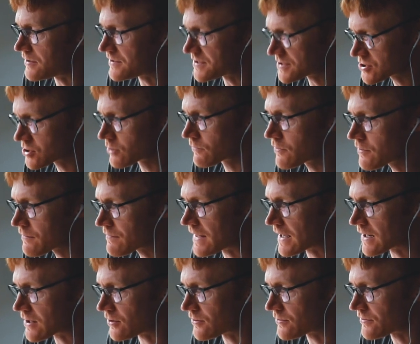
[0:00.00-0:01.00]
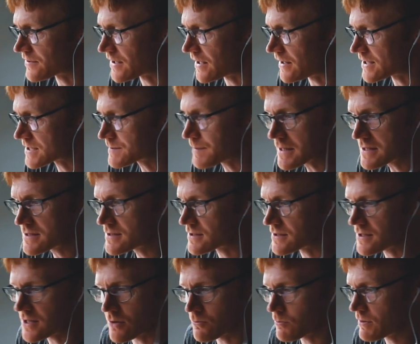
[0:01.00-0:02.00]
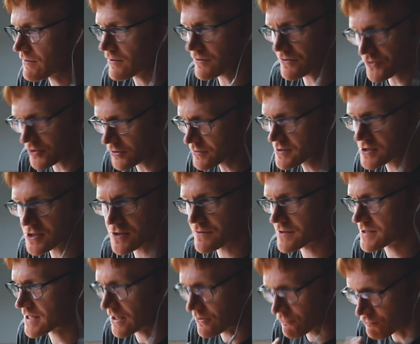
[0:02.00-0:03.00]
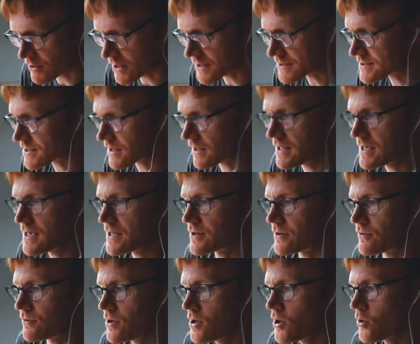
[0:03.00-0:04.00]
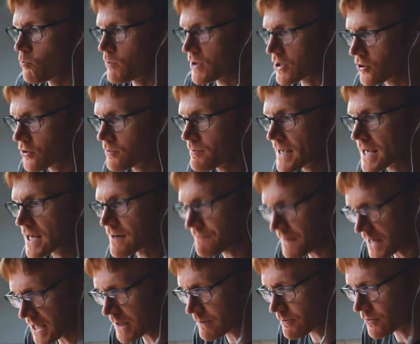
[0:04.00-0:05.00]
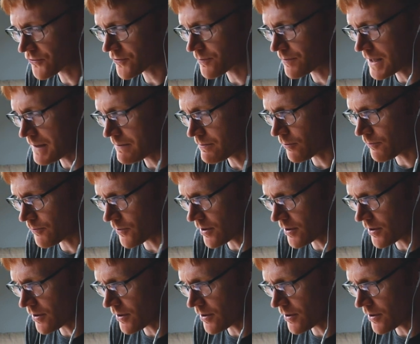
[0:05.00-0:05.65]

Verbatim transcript: and discovery of that content, especially, you know, we've got tons of stuff that's kind of rights cleared and we could make available to people,